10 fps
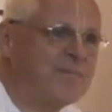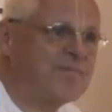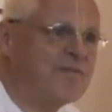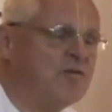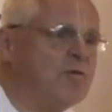
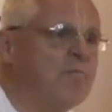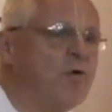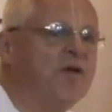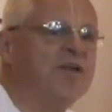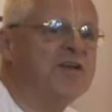Then you
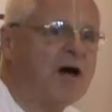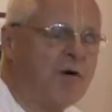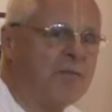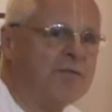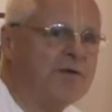boil it
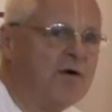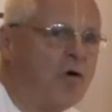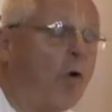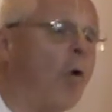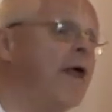down.
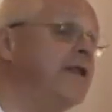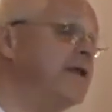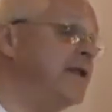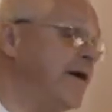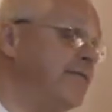Already
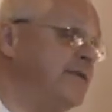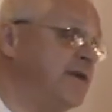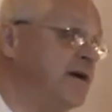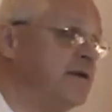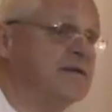in
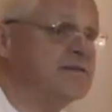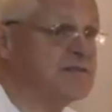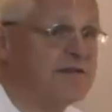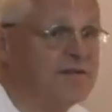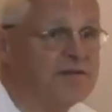
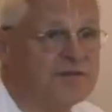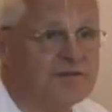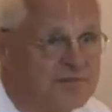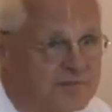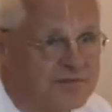
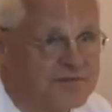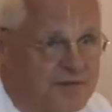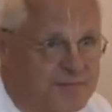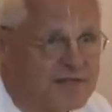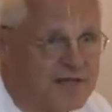1972 or
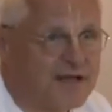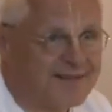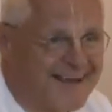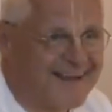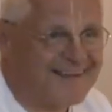something like
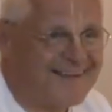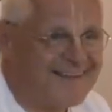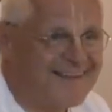that.